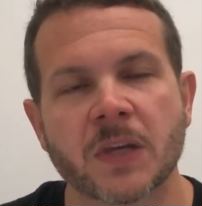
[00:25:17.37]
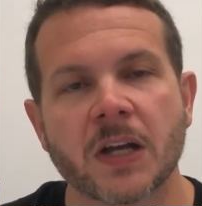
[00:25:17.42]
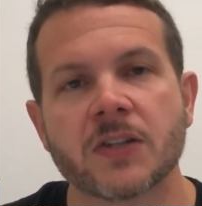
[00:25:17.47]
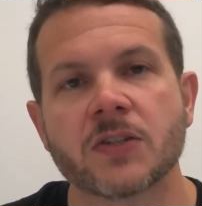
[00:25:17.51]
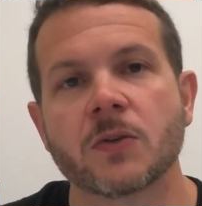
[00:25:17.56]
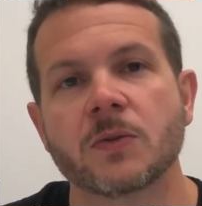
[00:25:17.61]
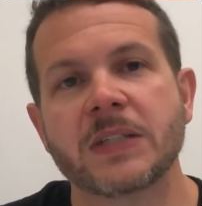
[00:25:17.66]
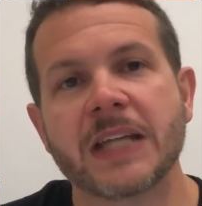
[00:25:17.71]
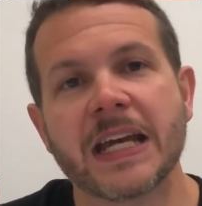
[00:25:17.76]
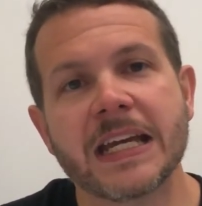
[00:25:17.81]

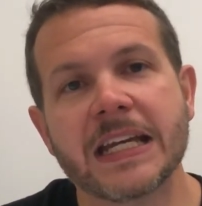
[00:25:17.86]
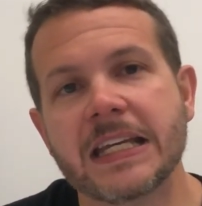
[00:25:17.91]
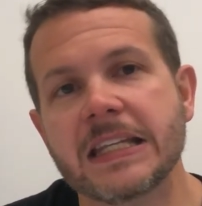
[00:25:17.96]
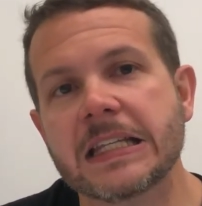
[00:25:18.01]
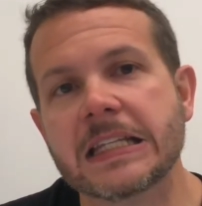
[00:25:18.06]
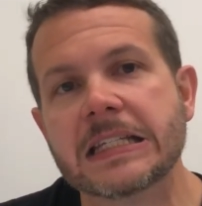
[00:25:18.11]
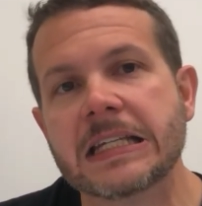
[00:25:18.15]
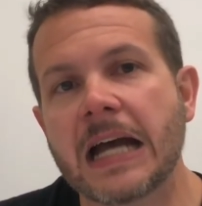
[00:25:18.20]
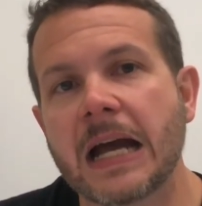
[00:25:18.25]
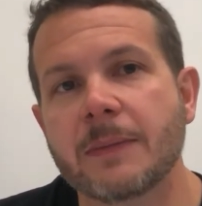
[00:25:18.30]
And so
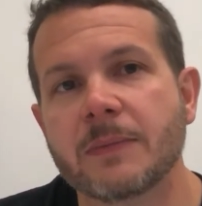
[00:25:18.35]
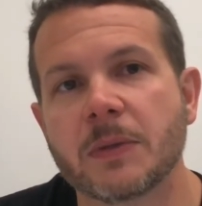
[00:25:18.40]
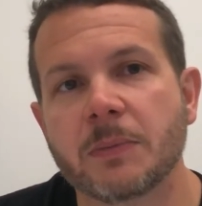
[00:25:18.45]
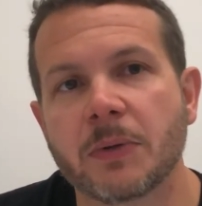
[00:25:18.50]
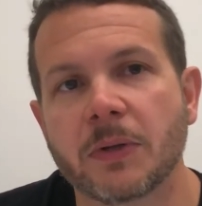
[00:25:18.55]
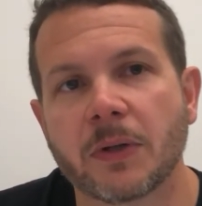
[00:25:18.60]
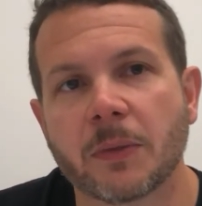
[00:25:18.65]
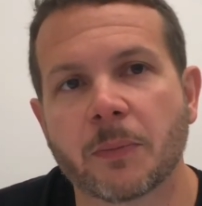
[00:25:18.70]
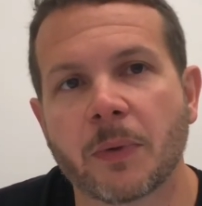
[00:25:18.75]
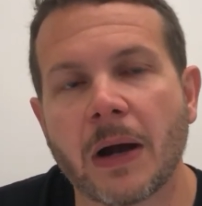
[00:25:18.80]
taking the time to
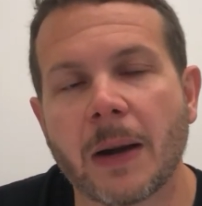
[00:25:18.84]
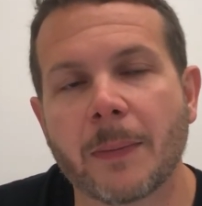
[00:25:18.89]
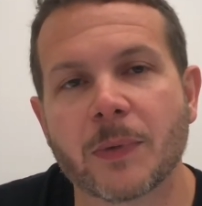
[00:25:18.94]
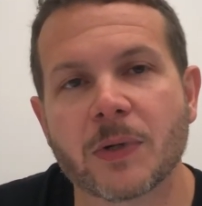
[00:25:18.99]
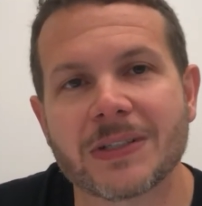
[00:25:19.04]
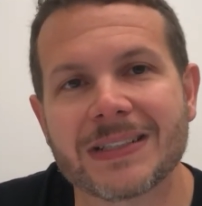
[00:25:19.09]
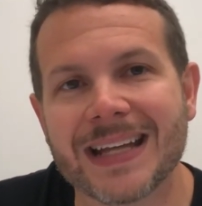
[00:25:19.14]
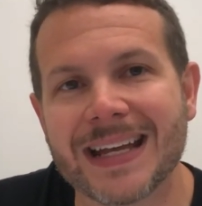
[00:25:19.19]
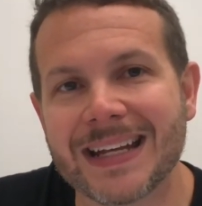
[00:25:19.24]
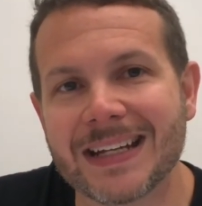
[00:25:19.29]
build a
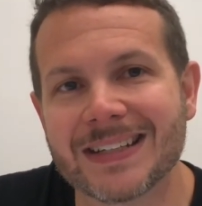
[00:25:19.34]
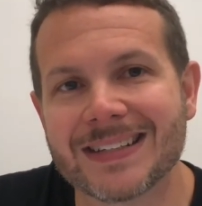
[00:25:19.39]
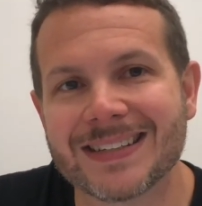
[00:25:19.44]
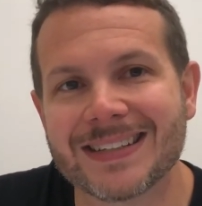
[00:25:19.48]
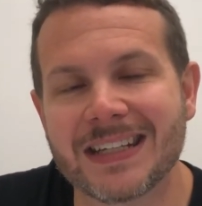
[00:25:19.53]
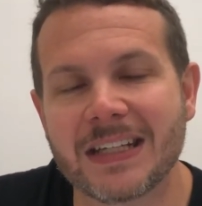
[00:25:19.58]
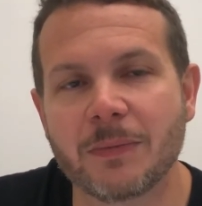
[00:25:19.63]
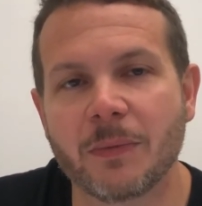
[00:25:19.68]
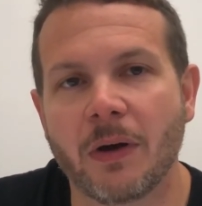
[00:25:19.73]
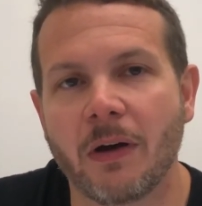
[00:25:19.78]
proper data
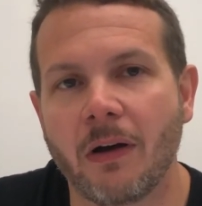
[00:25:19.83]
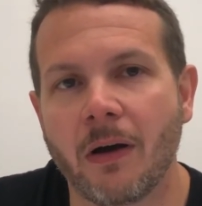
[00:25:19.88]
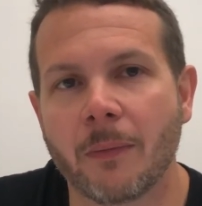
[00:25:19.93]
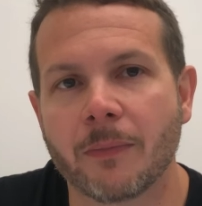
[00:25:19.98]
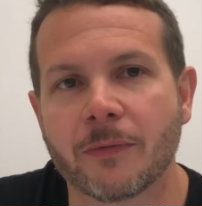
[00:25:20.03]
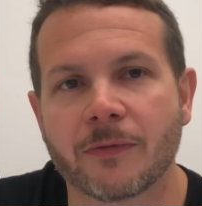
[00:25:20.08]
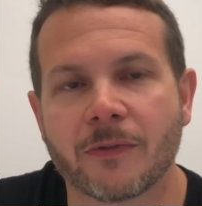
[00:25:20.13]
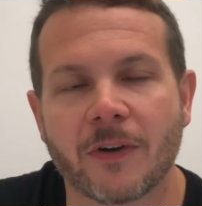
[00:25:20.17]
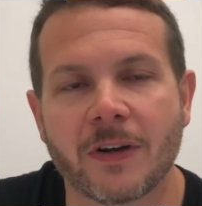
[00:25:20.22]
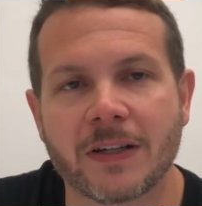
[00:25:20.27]
schema
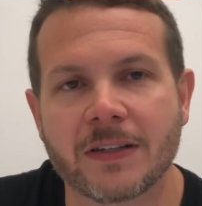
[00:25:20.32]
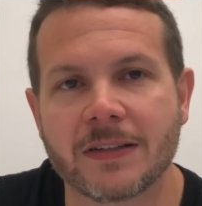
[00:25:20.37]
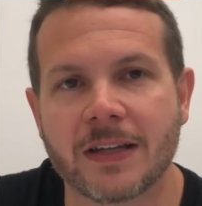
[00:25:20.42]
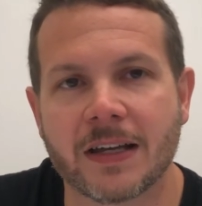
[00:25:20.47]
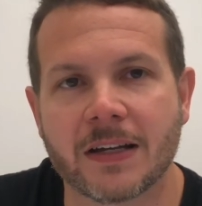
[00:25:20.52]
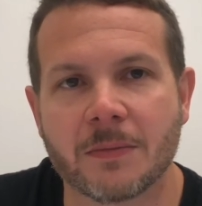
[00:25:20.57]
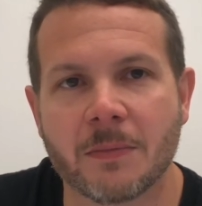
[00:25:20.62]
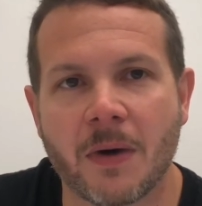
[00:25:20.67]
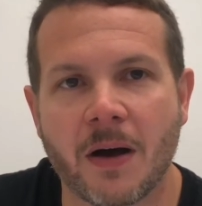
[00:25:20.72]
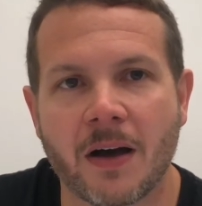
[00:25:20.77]
up front and
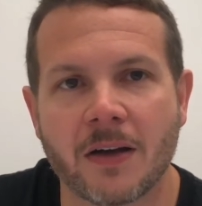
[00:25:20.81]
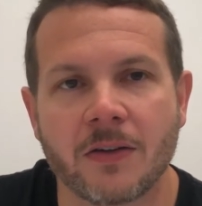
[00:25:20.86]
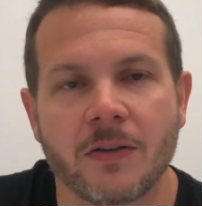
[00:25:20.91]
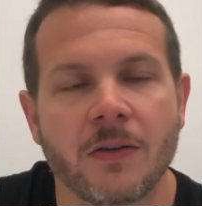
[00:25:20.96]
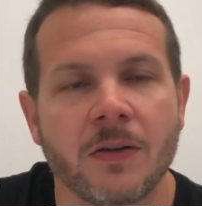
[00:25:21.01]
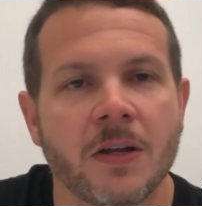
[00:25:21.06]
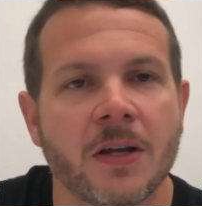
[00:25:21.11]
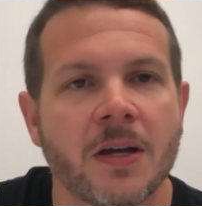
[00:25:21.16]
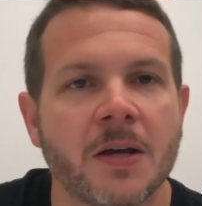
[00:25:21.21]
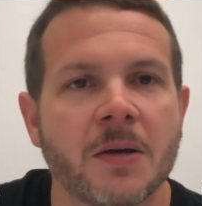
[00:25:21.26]
data
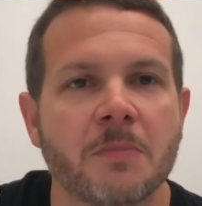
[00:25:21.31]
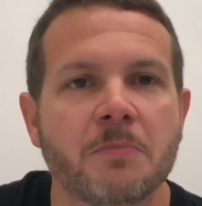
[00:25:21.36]
model,